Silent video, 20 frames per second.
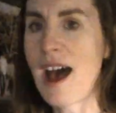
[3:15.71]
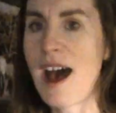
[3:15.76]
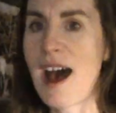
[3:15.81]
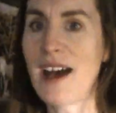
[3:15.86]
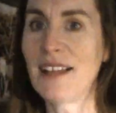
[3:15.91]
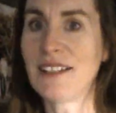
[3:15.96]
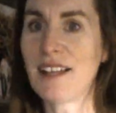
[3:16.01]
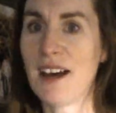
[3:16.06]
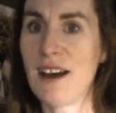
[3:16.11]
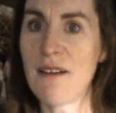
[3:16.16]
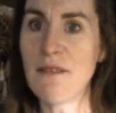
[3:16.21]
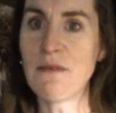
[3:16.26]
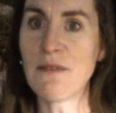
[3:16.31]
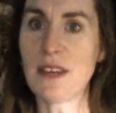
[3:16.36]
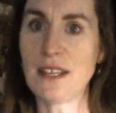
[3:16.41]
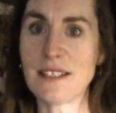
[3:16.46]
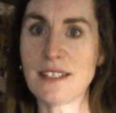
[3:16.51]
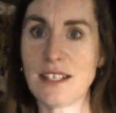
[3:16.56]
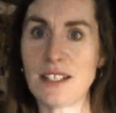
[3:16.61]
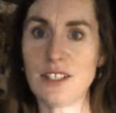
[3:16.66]
I love,
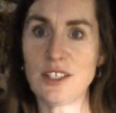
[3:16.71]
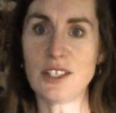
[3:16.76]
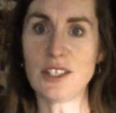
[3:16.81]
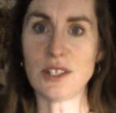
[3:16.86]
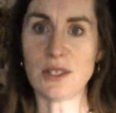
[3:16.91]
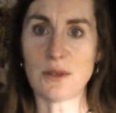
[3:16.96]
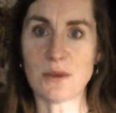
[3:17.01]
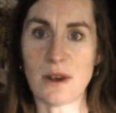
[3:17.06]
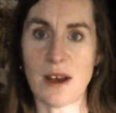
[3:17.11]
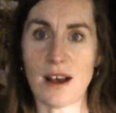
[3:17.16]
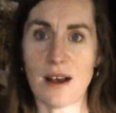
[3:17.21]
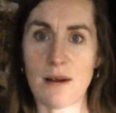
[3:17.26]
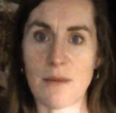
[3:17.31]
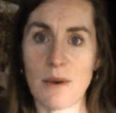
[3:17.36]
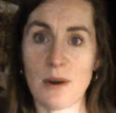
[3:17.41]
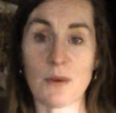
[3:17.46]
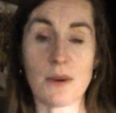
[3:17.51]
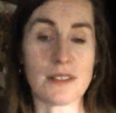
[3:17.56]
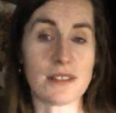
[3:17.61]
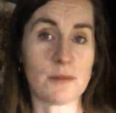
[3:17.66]
they send you
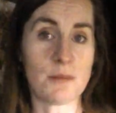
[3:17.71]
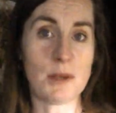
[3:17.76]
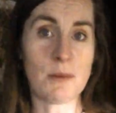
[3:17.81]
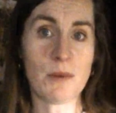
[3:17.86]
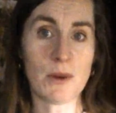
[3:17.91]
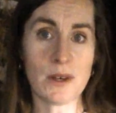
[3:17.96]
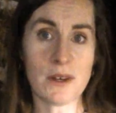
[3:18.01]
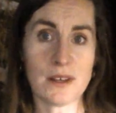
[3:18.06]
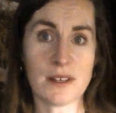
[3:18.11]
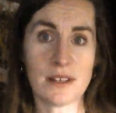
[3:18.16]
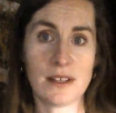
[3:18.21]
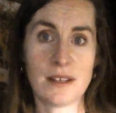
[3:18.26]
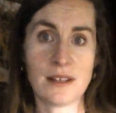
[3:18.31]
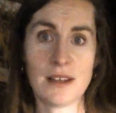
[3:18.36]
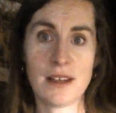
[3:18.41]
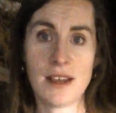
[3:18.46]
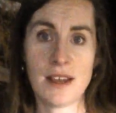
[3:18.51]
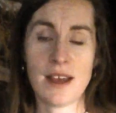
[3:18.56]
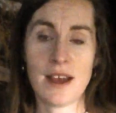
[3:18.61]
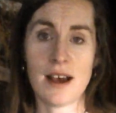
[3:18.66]
a recipe book
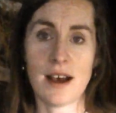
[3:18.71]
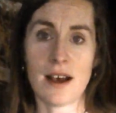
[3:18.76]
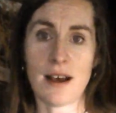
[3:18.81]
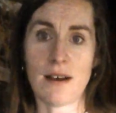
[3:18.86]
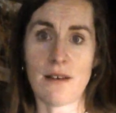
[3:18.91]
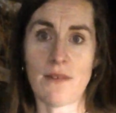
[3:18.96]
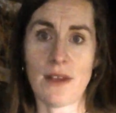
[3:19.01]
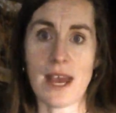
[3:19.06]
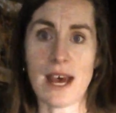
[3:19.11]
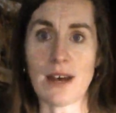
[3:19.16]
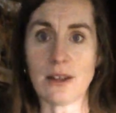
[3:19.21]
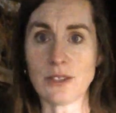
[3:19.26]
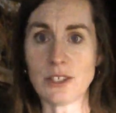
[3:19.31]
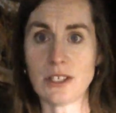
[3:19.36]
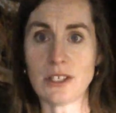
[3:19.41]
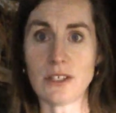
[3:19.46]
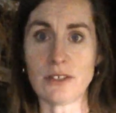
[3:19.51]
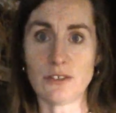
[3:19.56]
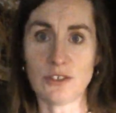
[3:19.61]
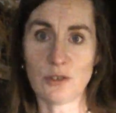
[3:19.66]
of how to
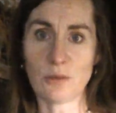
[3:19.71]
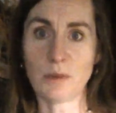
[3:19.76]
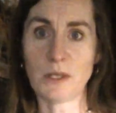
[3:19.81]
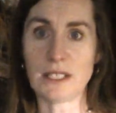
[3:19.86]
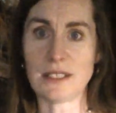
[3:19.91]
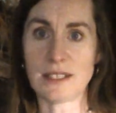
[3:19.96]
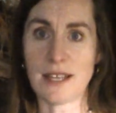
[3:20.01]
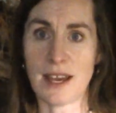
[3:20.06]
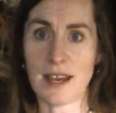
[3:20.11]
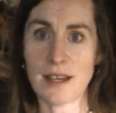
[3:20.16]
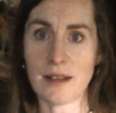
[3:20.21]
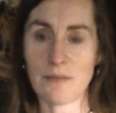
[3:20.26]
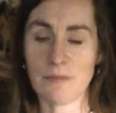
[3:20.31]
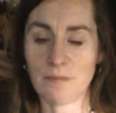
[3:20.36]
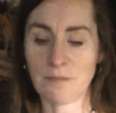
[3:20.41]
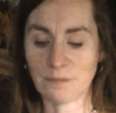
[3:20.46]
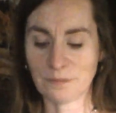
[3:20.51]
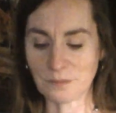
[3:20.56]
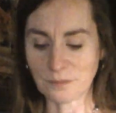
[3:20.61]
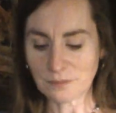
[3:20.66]
use your Blendtec.
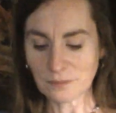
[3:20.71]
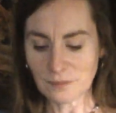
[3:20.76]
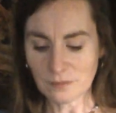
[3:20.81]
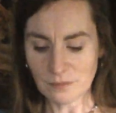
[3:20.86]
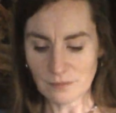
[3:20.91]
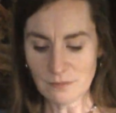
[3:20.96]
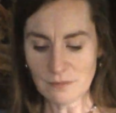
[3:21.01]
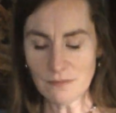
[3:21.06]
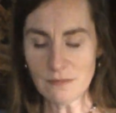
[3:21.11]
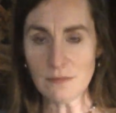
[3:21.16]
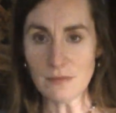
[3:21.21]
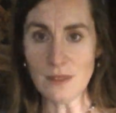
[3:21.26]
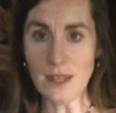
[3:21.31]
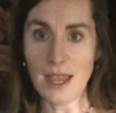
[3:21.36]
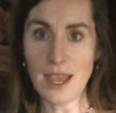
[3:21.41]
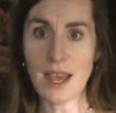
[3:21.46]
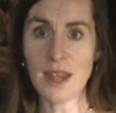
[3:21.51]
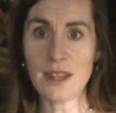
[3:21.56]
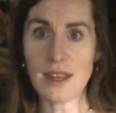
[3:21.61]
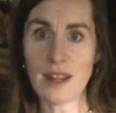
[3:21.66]

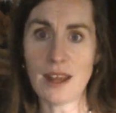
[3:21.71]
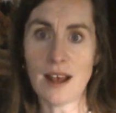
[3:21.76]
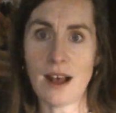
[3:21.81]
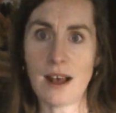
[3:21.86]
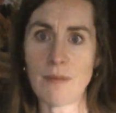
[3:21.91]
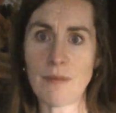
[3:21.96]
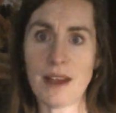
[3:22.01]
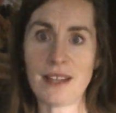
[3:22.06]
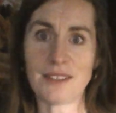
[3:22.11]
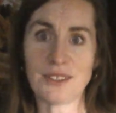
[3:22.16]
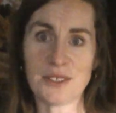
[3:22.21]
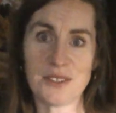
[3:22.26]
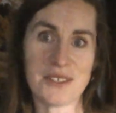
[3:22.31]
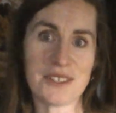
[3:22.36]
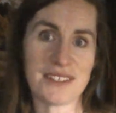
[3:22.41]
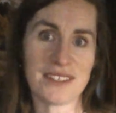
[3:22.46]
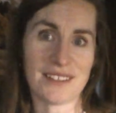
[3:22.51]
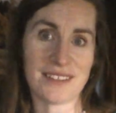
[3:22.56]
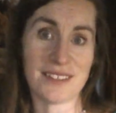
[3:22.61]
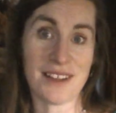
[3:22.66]
And I
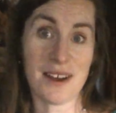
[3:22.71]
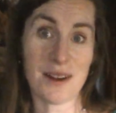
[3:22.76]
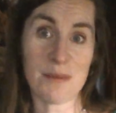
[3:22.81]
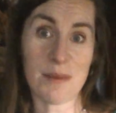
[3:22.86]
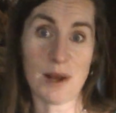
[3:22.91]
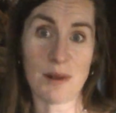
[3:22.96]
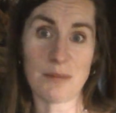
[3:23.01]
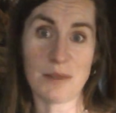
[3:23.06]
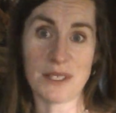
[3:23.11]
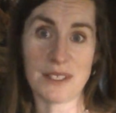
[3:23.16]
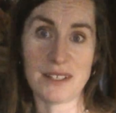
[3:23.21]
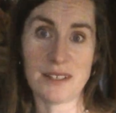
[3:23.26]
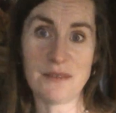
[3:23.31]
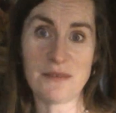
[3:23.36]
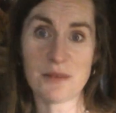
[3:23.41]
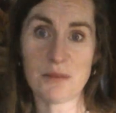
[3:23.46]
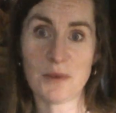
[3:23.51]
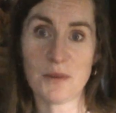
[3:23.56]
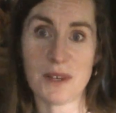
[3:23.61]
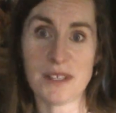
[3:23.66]
learned a lot about blending
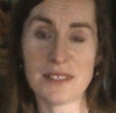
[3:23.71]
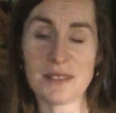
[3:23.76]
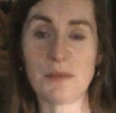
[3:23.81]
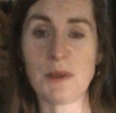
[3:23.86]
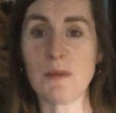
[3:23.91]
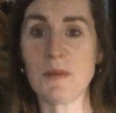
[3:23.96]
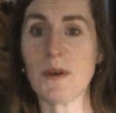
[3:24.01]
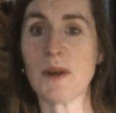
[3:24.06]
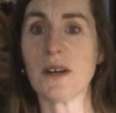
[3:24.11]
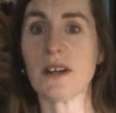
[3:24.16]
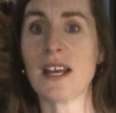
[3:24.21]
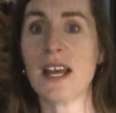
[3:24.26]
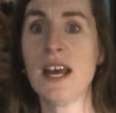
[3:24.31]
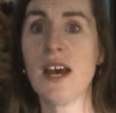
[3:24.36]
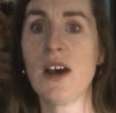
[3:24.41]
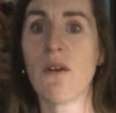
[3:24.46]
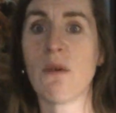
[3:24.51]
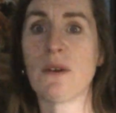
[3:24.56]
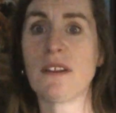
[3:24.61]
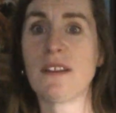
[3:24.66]
from the recipe book.
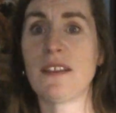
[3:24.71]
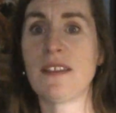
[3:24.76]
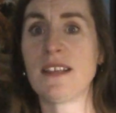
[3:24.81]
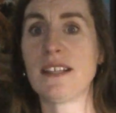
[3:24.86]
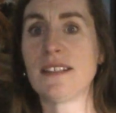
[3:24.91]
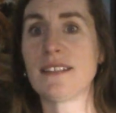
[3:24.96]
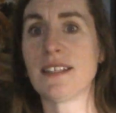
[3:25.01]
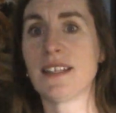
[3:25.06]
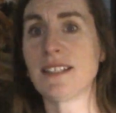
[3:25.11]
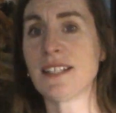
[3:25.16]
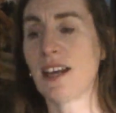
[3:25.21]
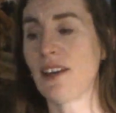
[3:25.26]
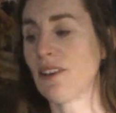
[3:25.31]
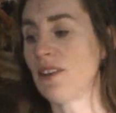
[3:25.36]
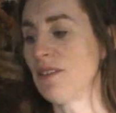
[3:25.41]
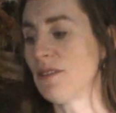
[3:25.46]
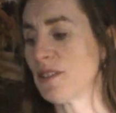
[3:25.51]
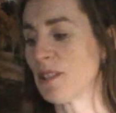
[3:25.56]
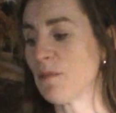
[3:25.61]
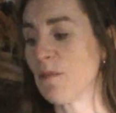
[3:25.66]
One of the things they tell
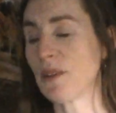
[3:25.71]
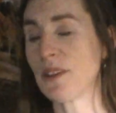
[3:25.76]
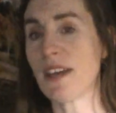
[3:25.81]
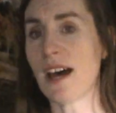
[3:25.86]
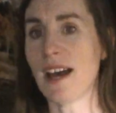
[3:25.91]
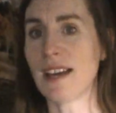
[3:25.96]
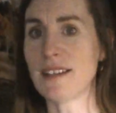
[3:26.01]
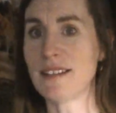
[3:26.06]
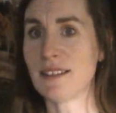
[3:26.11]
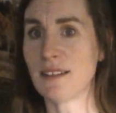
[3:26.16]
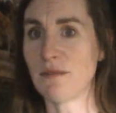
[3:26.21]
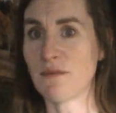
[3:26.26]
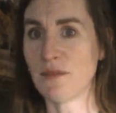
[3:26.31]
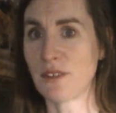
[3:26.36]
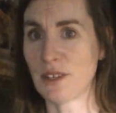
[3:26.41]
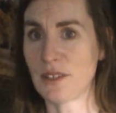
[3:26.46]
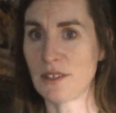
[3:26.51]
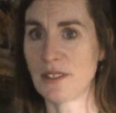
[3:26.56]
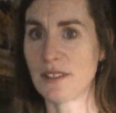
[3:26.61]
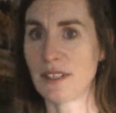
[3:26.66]
you is to put the ice in
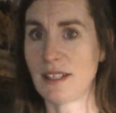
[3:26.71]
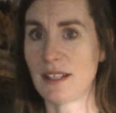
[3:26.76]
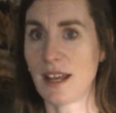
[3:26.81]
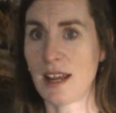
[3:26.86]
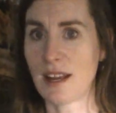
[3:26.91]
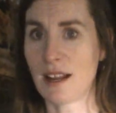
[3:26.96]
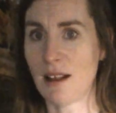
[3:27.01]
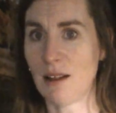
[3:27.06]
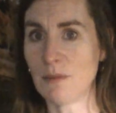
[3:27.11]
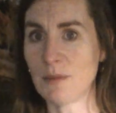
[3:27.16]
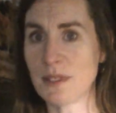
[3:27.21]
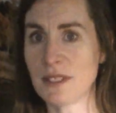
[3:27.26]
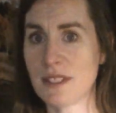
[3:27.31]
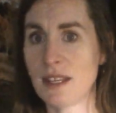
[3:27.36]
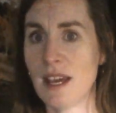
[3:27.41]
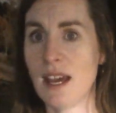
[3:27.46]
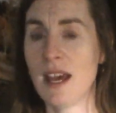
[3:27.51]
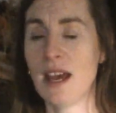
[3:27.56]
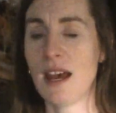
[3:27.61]
first, and that helps